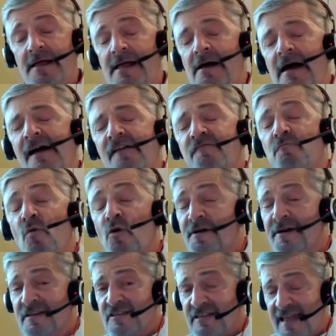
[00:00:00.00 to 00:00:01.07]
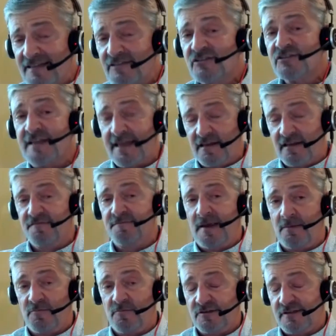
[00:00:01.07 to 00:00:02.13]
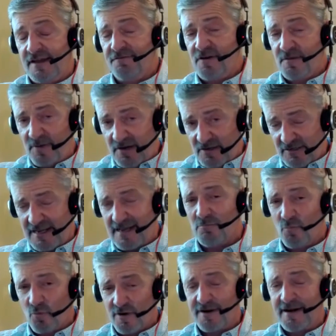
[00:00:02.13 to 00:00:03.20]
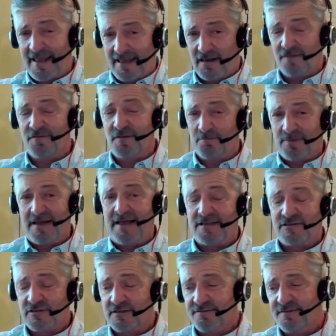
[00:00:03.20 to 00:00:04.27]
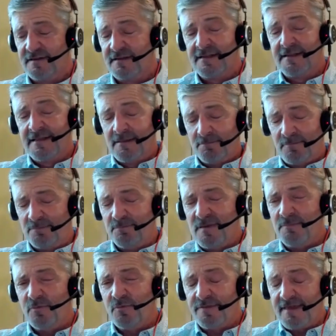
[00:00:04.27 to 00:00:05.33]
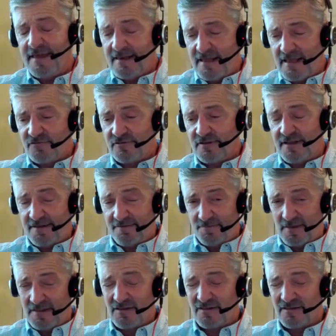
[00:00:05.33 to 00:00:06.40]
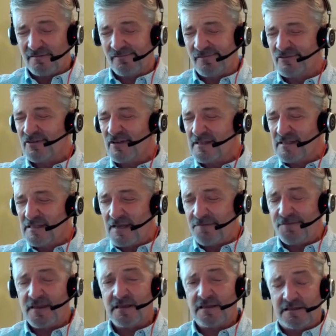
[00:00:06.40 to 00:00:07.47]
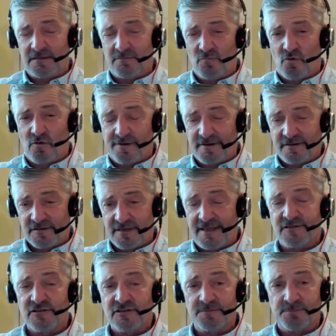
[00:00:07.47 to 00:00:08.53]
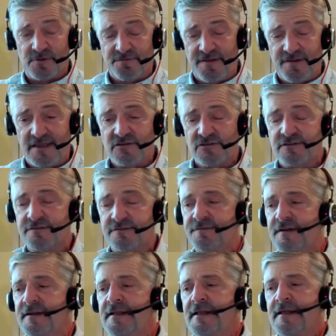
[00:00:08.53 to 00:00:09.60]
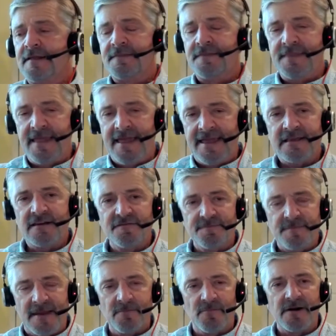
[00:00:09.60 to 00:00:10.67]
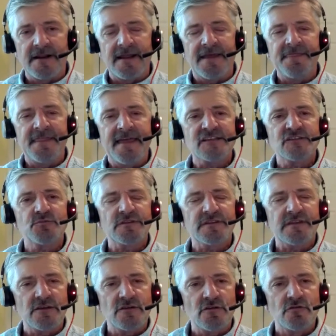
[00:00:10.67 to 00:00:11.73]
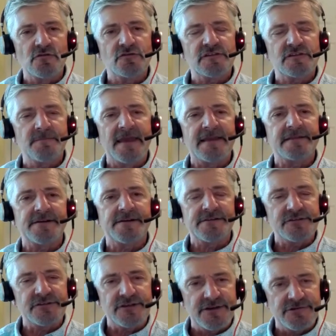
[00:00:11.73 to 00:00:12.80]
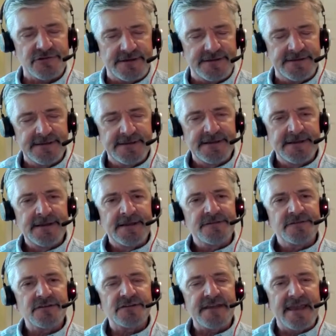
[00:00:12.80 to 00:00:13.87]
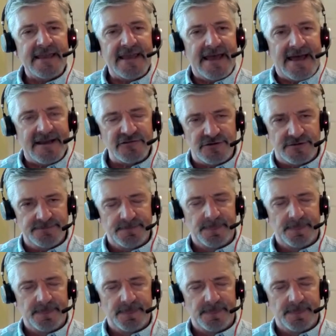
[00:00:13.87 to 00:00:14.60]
have more intense negative memories. Everybody's got more negative than positive, but people with ADHD have significantly more intense and pervasive negative memory, and that's what they use to make their decision to take action.